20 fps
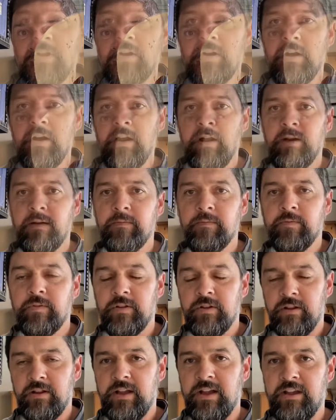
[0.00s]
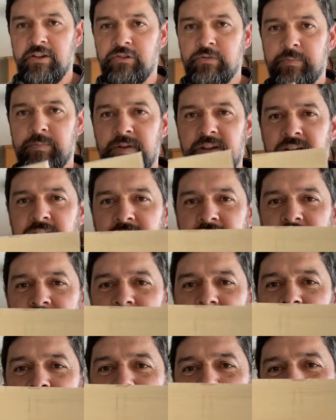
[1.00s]
All right, for the last
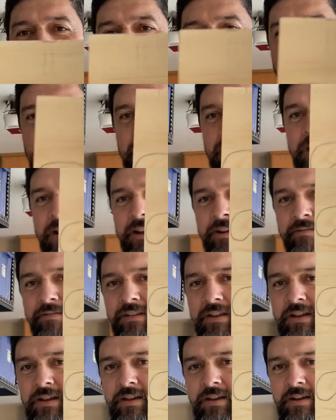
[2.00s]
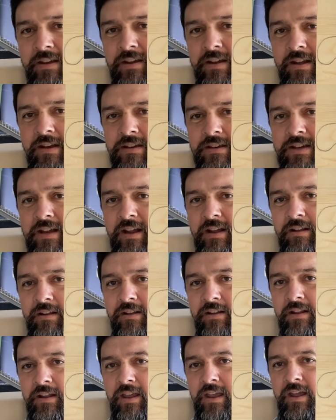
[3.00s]
piece, I have the tail
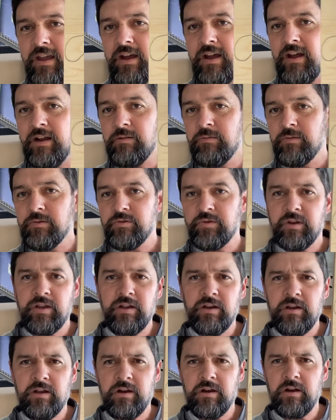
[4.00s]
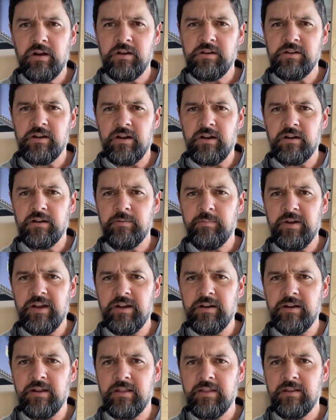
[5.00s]
of the cat, which we kind of already talked
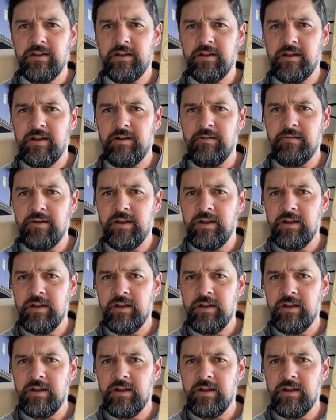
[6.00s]
about, I think, how I